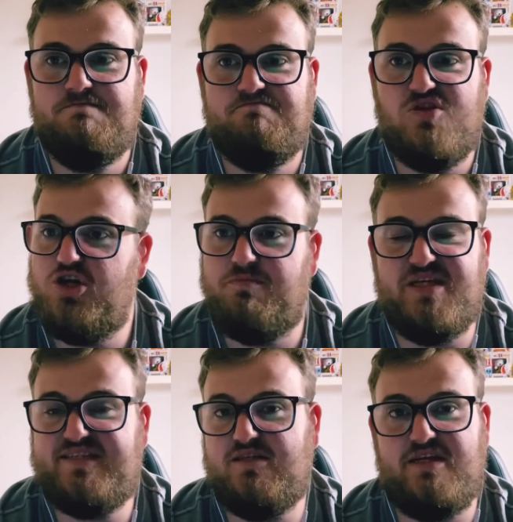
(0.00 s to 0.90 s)
you'd be
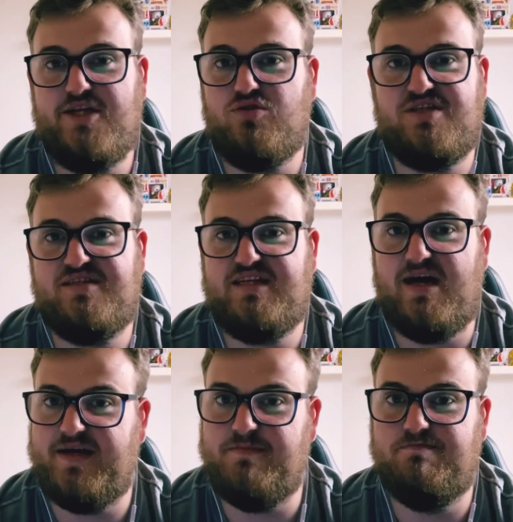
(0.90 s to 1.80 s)
silly not to
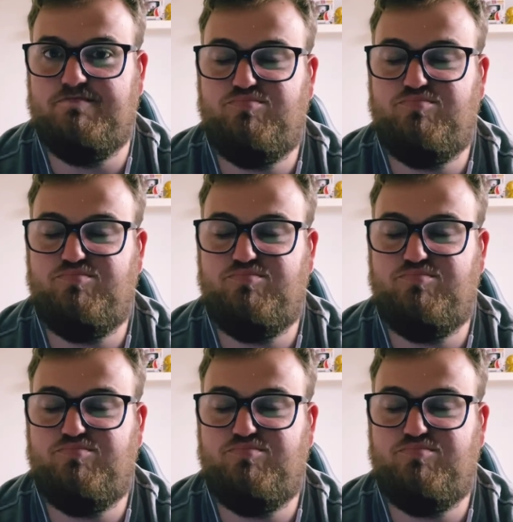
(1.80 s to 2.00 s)
start him.